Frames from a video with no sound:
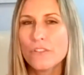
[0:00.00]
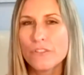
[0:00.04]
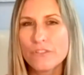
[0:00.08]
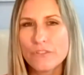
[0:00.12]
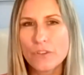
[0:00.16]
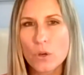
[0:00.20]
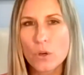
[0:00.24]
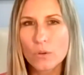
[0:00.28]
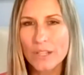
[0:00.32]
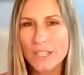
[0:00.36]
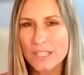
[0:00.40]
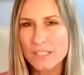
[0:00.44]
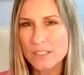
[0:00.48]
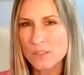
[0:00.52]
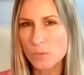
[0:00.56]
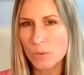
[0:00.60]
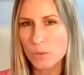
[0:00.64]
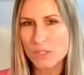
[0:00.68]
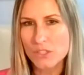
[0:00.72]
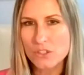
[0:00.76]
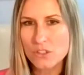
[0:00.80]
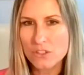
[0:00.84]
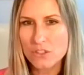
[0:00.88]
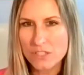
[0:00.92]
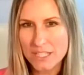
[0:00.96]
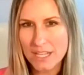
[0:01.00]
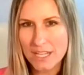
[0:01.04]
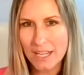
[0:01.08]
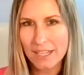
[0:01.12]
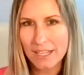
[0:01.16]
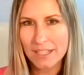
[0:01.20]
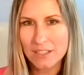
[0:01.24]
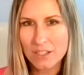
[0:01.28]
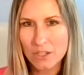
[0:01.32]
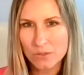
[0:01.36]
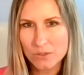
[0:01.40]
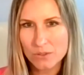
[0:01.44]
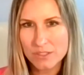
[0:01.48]
focus? What's your
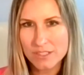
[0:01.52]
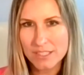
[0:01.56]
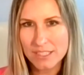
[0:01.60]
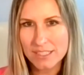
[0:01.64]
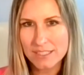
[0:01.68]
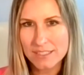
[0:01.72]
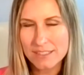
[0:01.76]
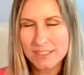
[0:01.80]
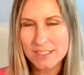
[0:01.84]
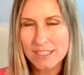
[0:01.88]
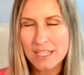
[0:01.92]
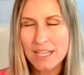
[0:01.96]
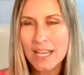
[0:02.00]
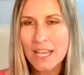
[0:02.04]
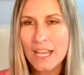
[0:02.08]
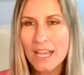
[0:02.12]
diagnosis?